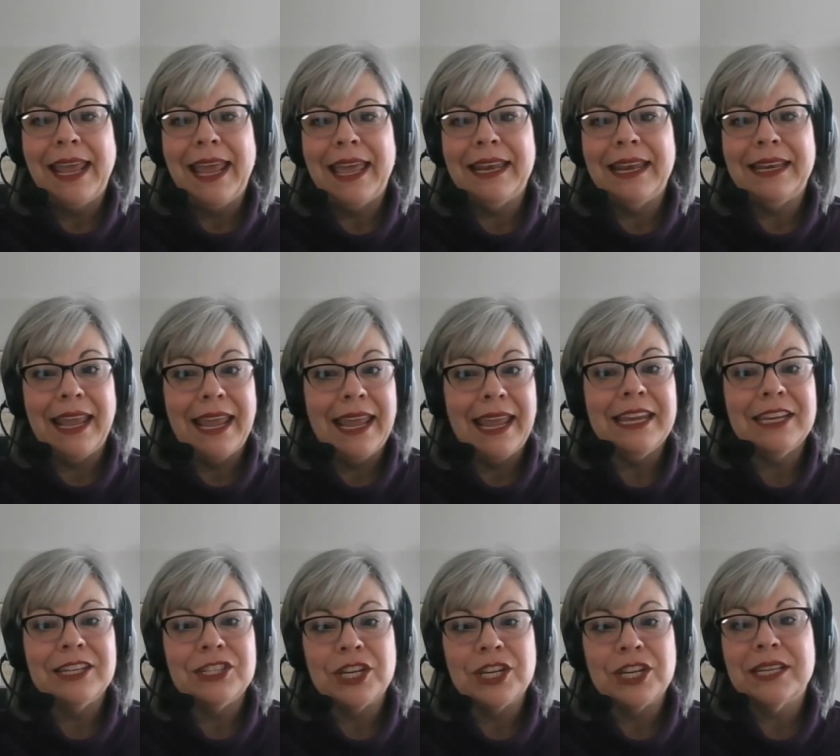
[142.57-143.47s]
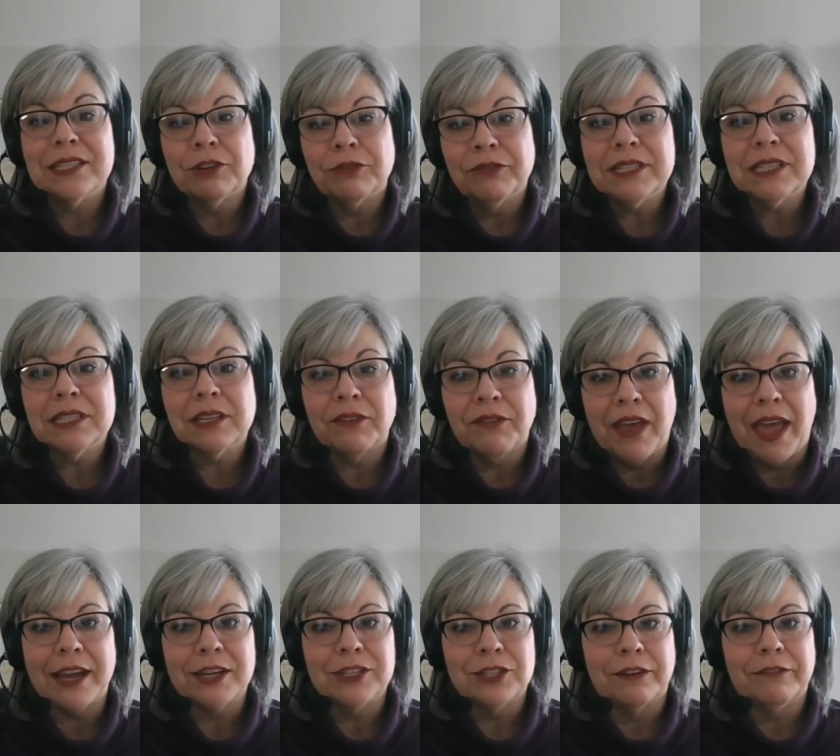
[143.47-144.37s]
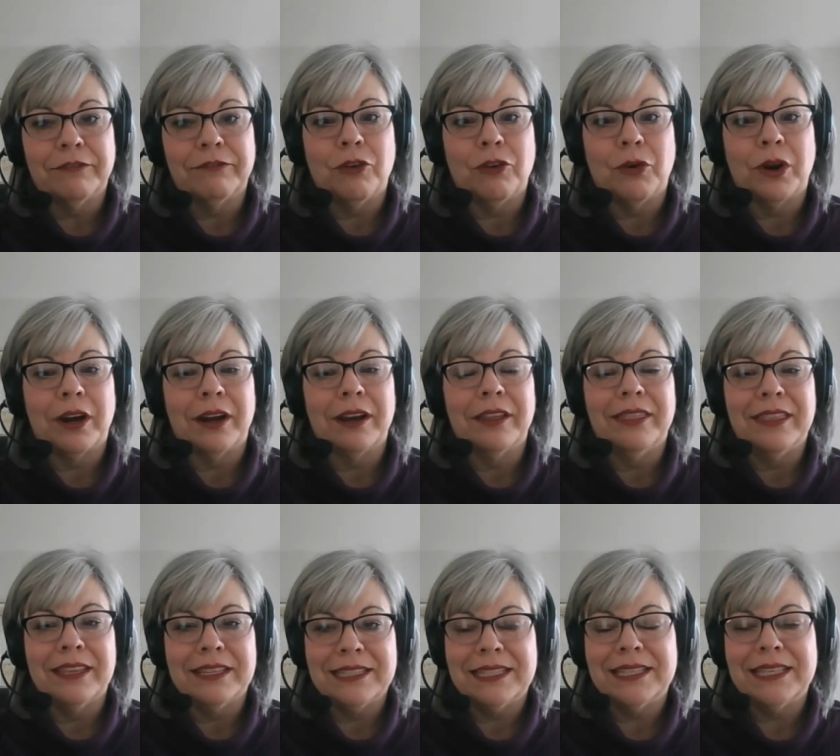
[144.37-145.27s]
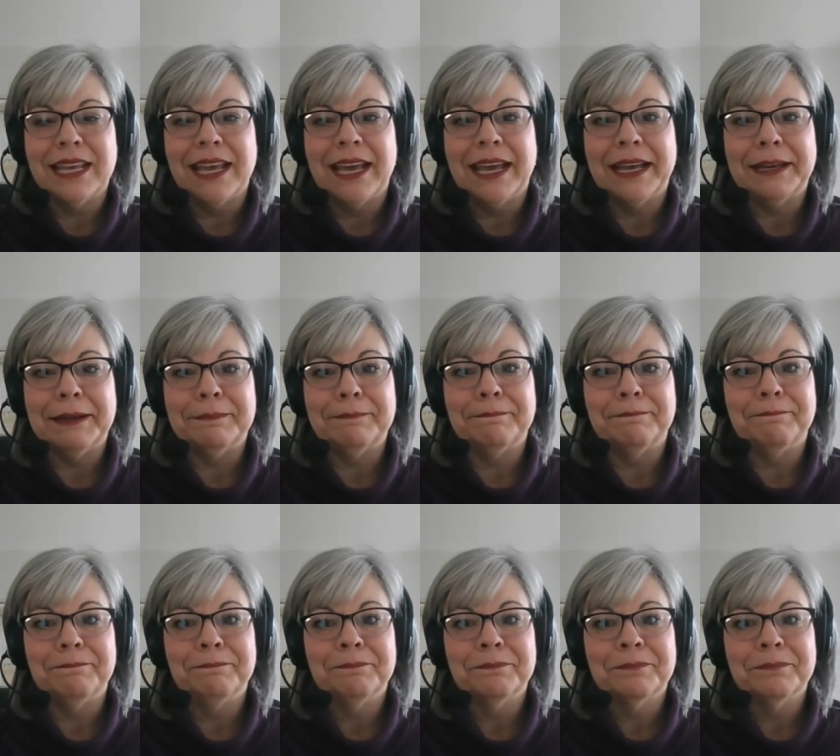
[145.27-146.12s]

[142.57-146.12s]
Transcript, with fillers: and age is a risk factor for this um,